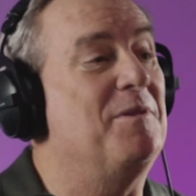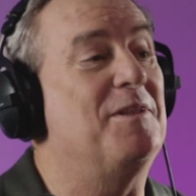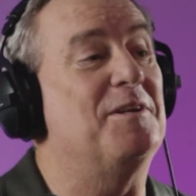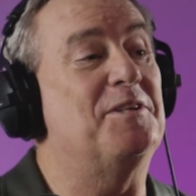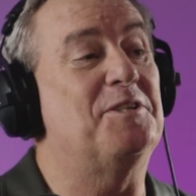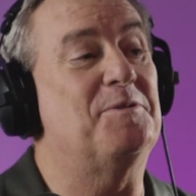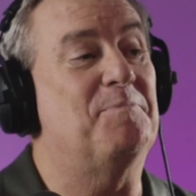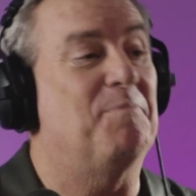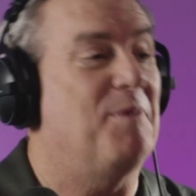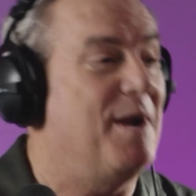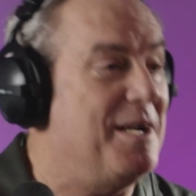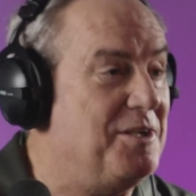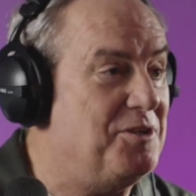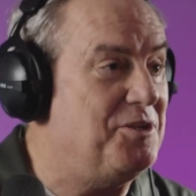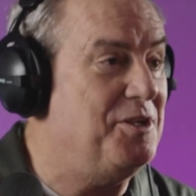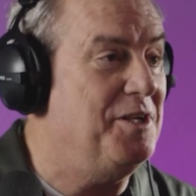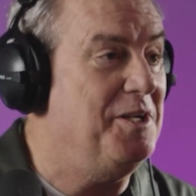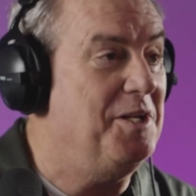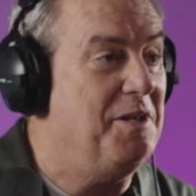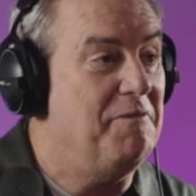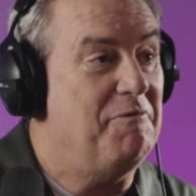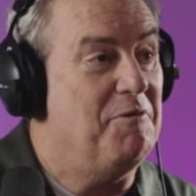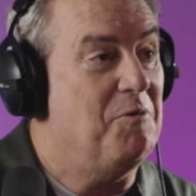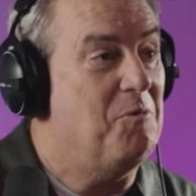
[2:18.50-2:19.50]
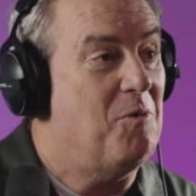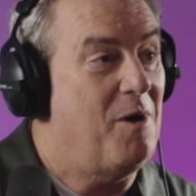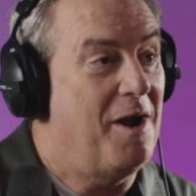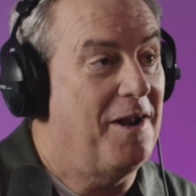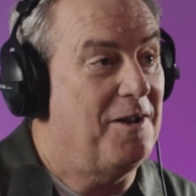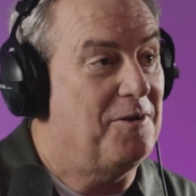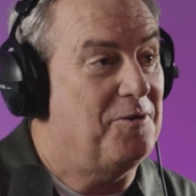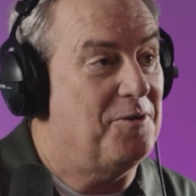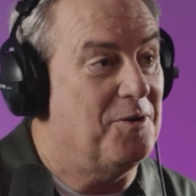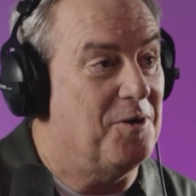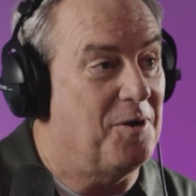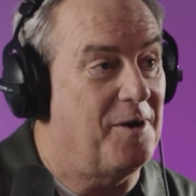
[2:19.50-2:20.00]
a spreadsheet if you
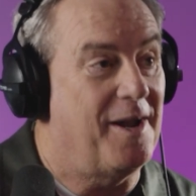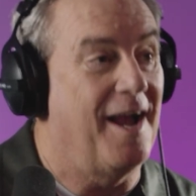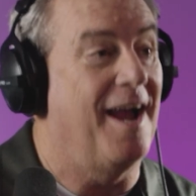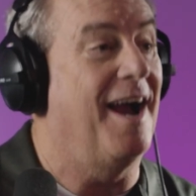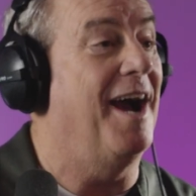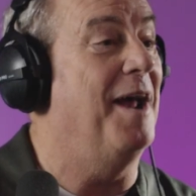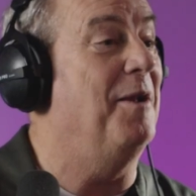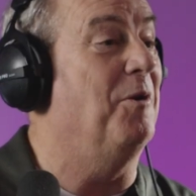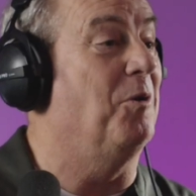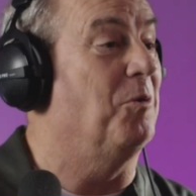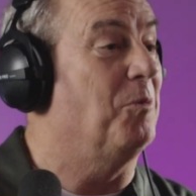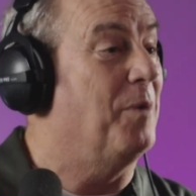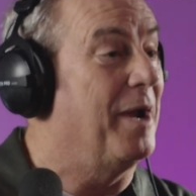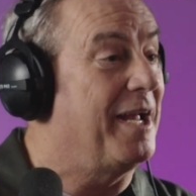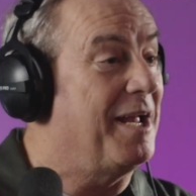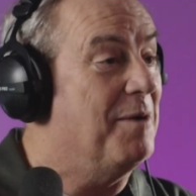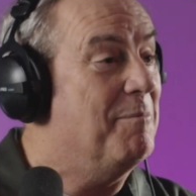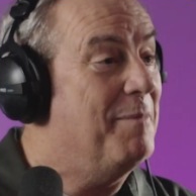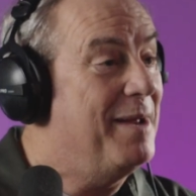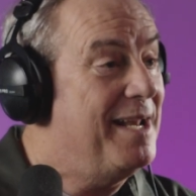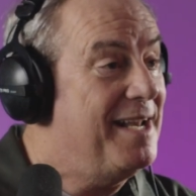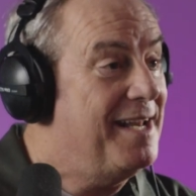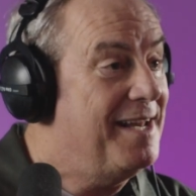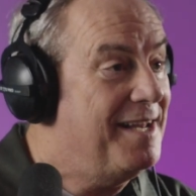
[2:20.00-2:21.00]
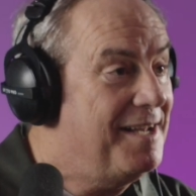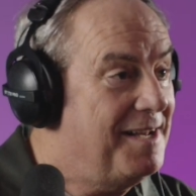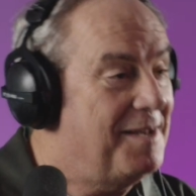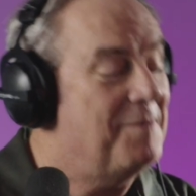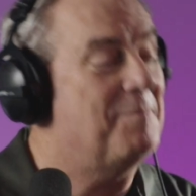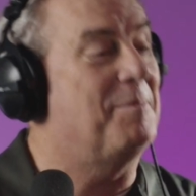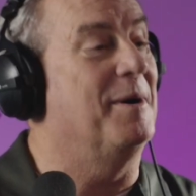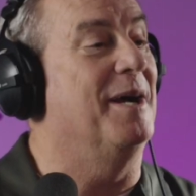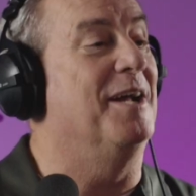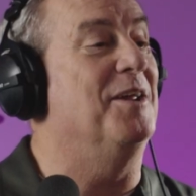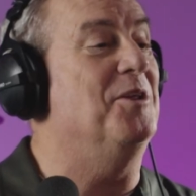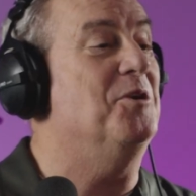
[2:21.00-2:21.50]
wanted to. Okay. I don't recommend it,
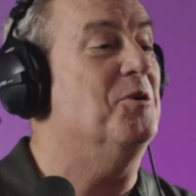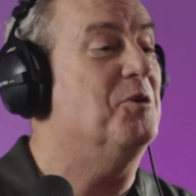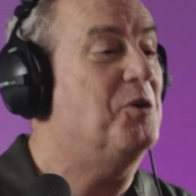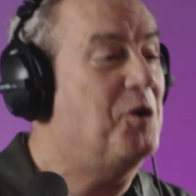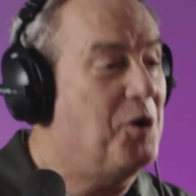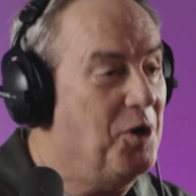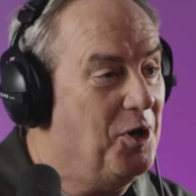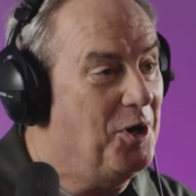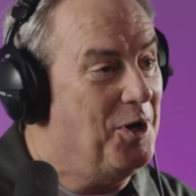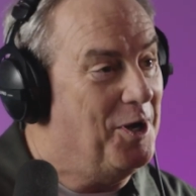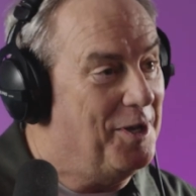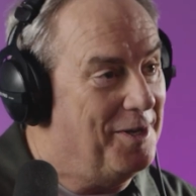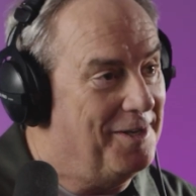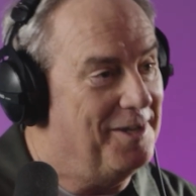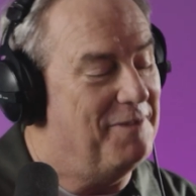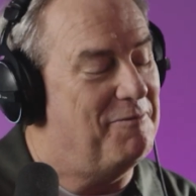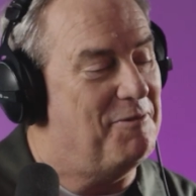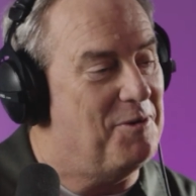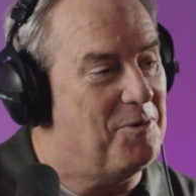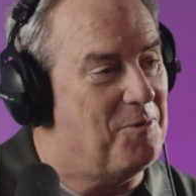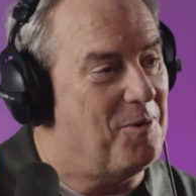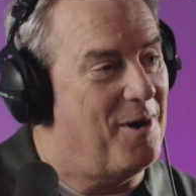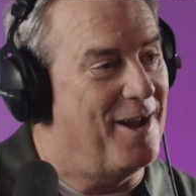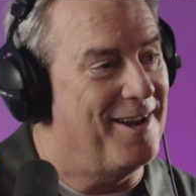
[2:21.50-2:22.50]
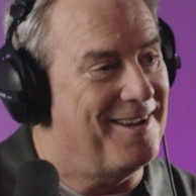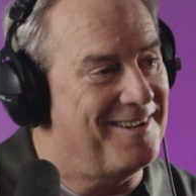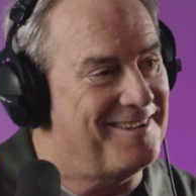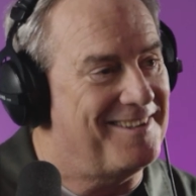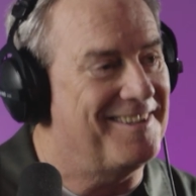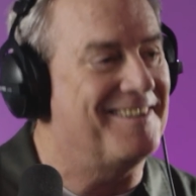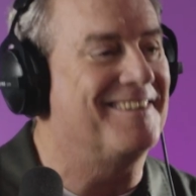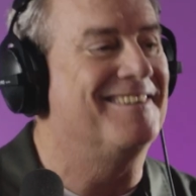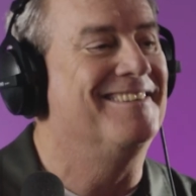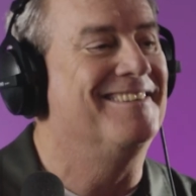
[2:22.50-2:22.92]
but you could if you wanted to.